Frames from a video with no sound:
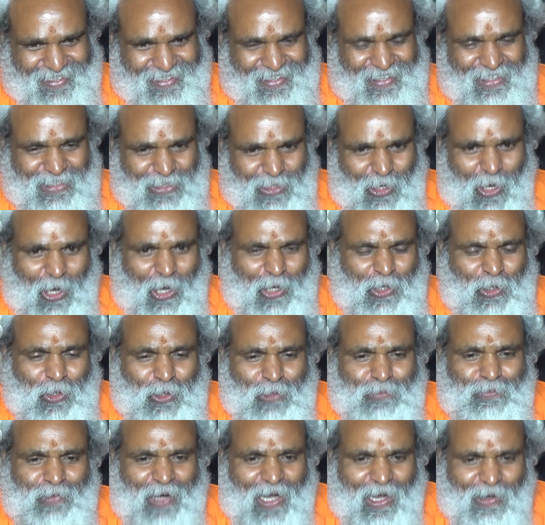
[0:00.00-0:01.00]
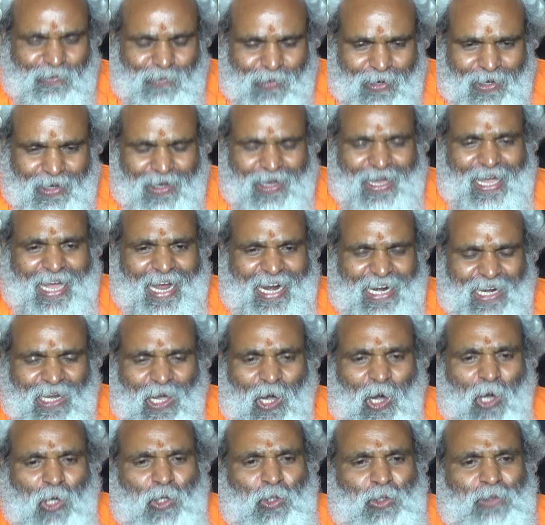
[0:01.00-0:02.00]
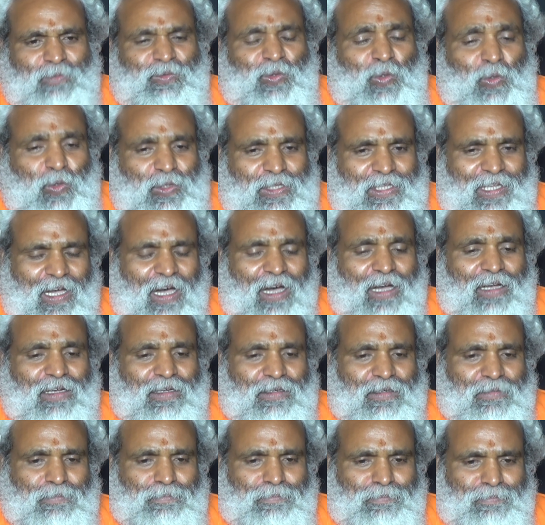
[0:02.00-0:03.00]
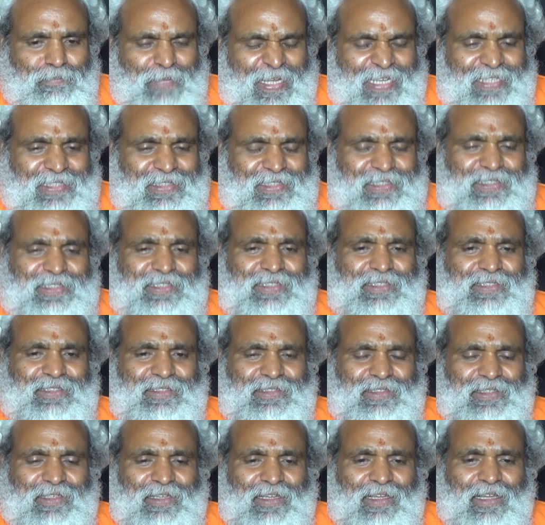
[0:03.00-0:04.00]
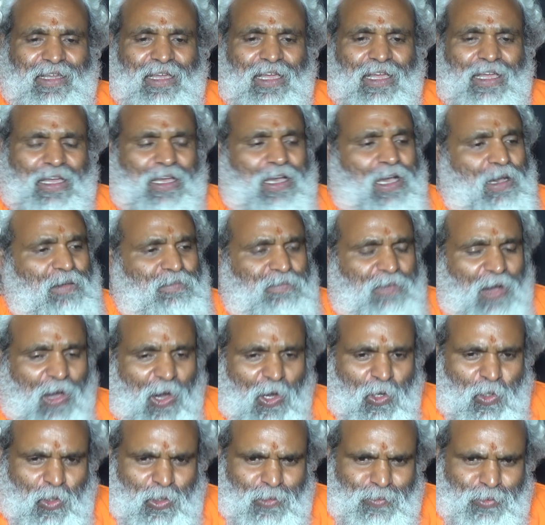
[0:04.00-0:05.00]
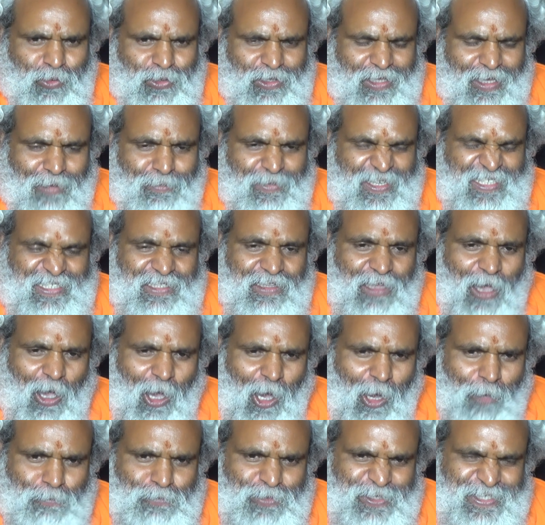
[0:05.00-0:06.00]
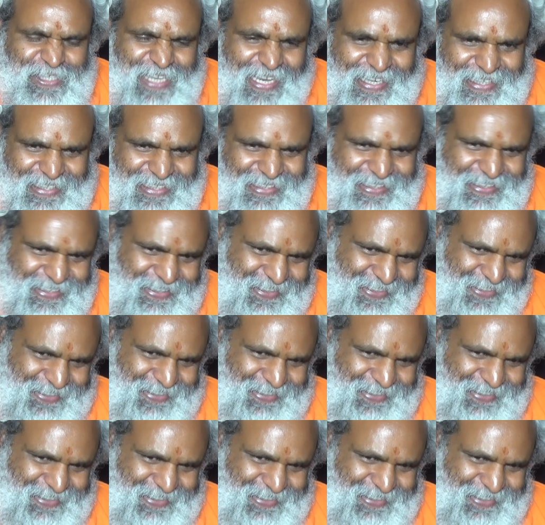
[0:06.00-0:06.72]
So anubhava and anubhuta means, anubhuta means the object,